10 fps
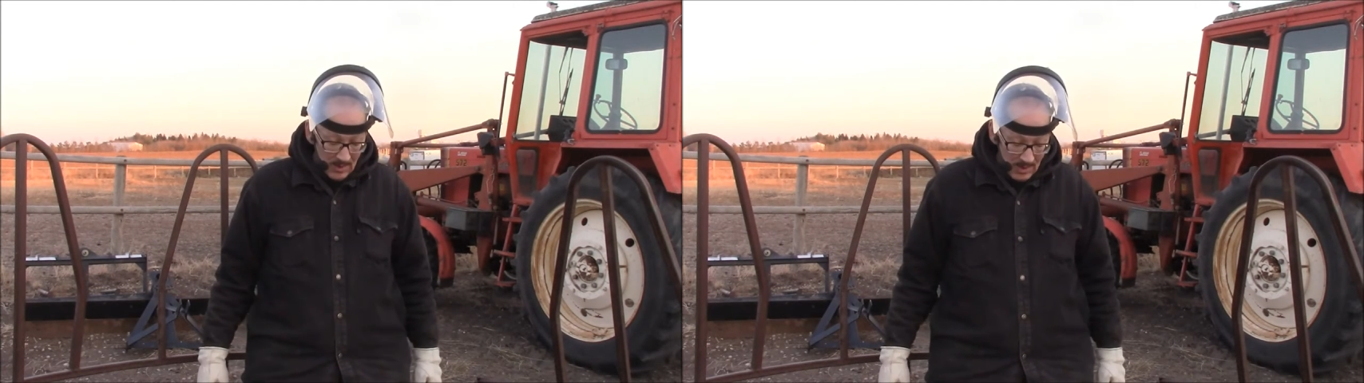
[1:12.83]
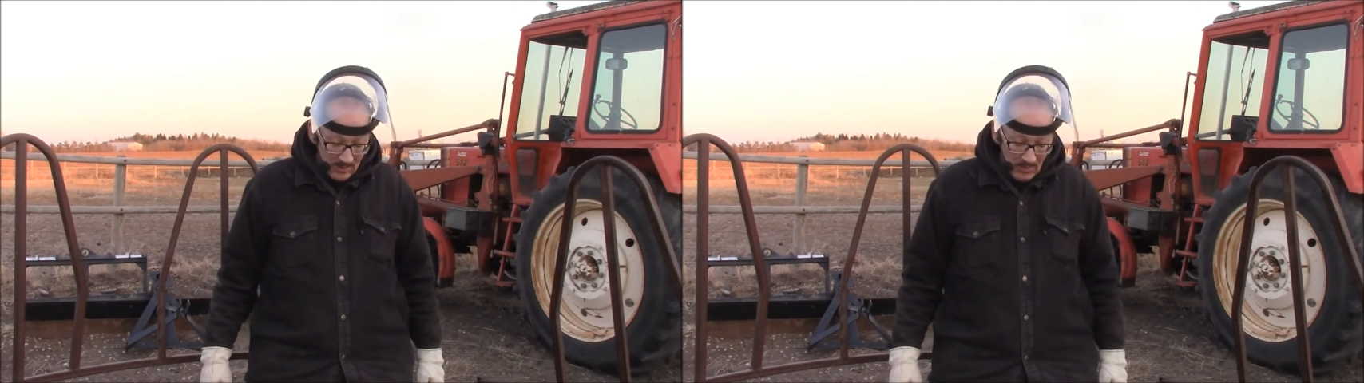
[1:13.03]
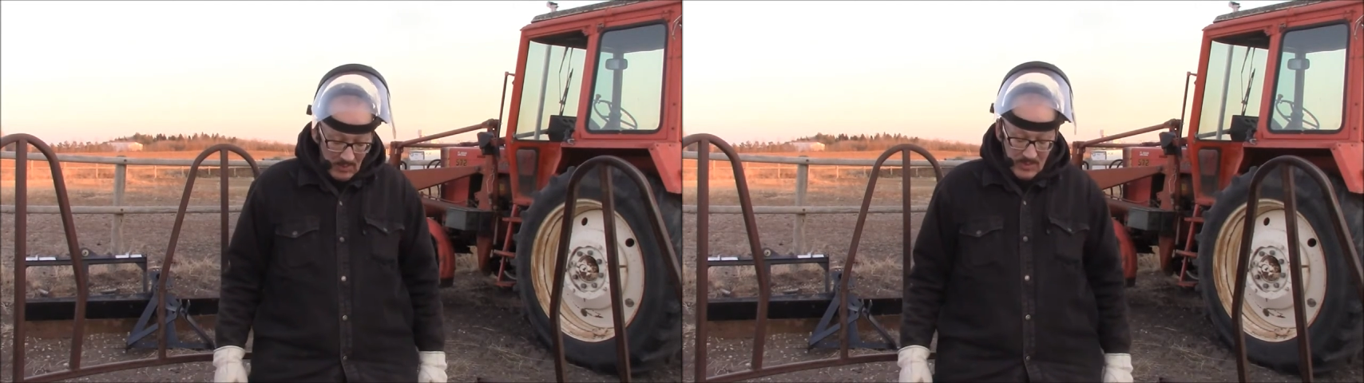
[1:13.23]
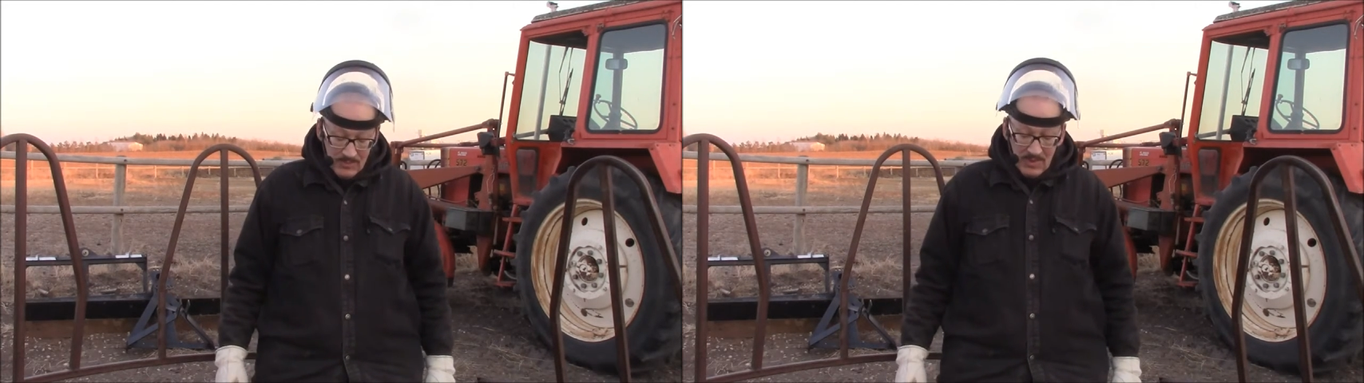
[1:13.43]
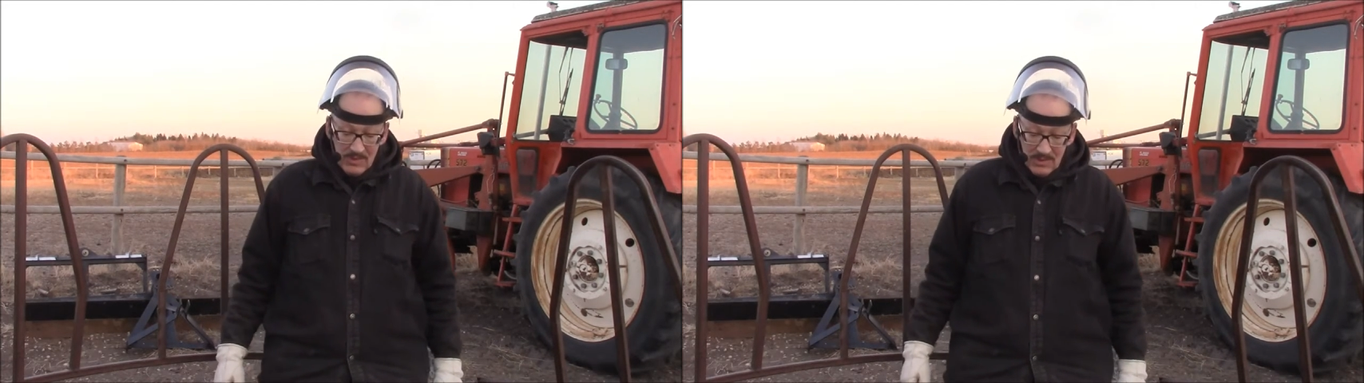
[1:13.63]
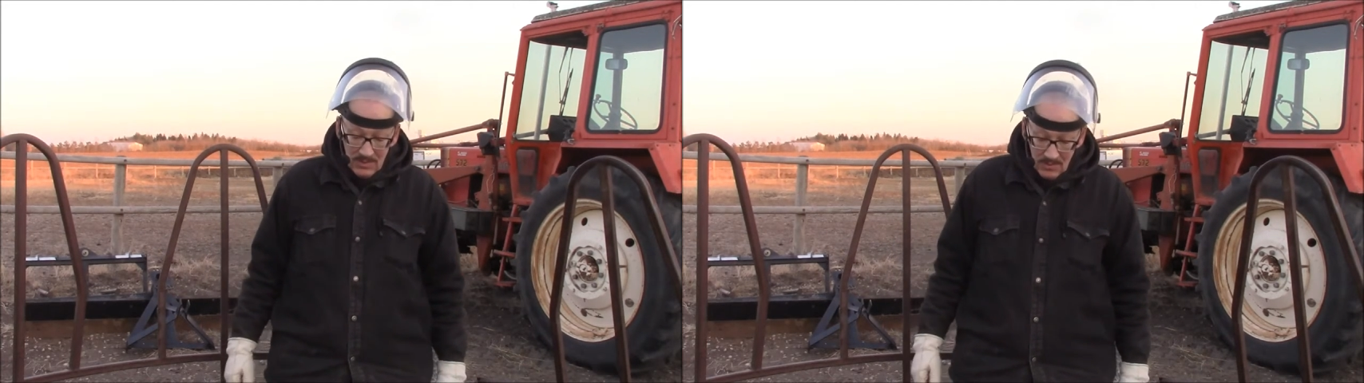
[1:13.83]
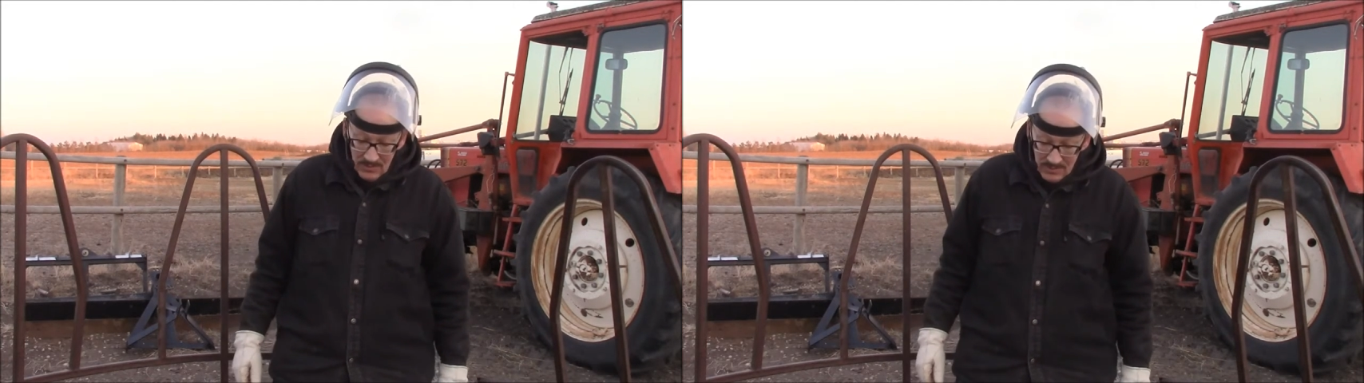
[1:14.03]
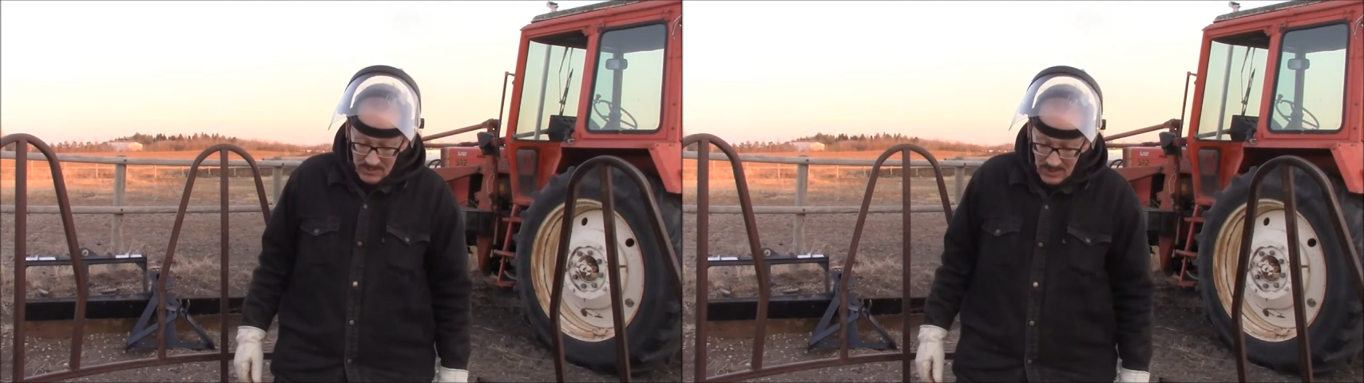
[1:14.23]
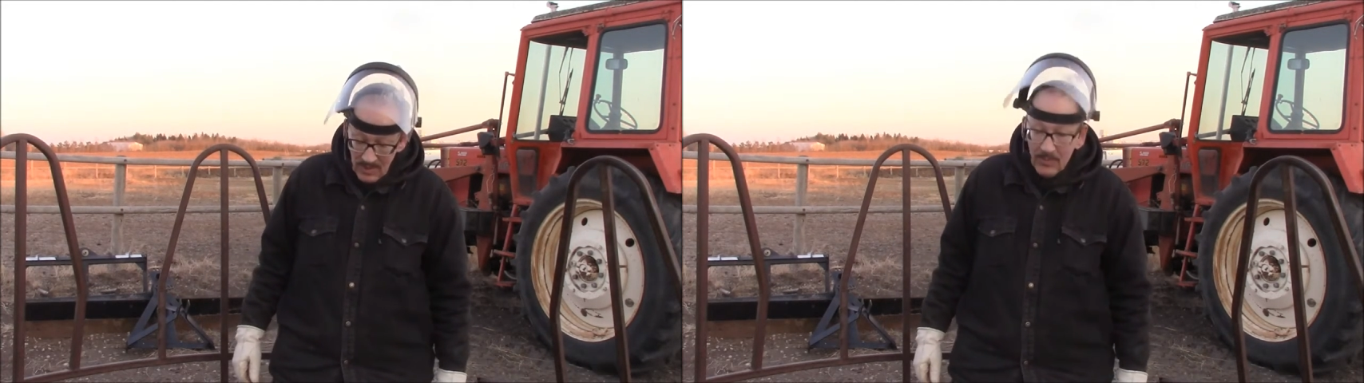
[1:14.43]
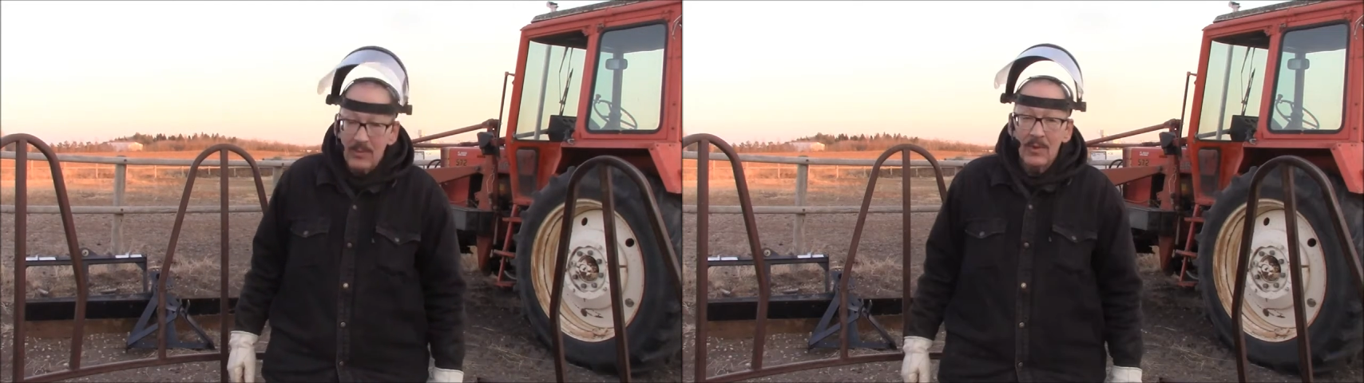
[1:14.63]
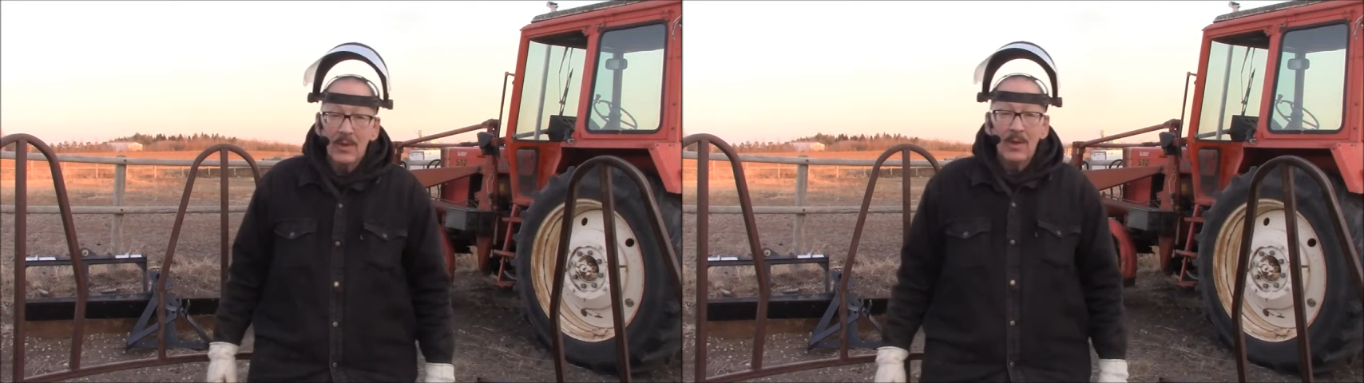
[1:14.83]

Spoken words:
I'm always busy doing something.